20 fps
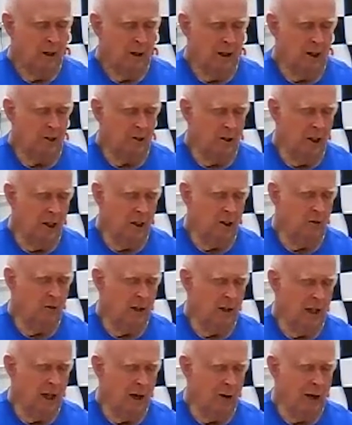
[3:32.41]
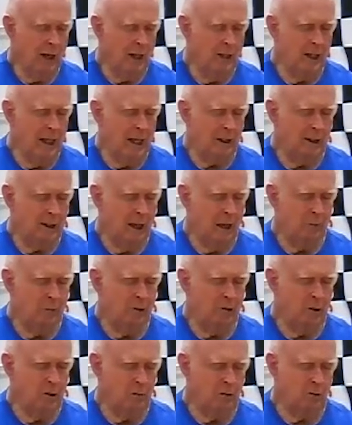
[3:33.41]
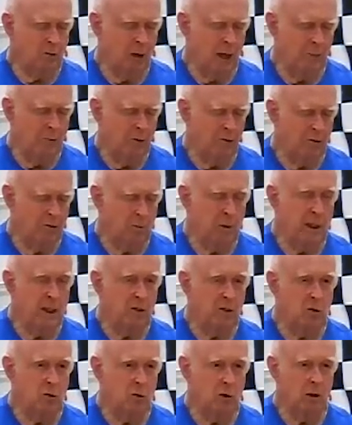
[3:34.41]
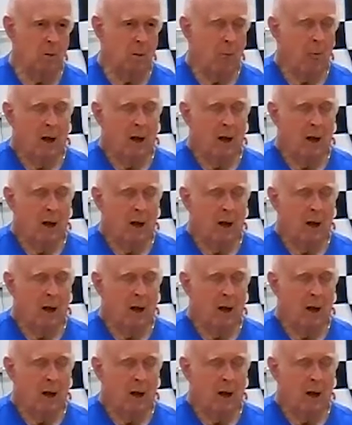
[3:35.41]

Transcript: That's svra.com and subscribe to Speed Tour.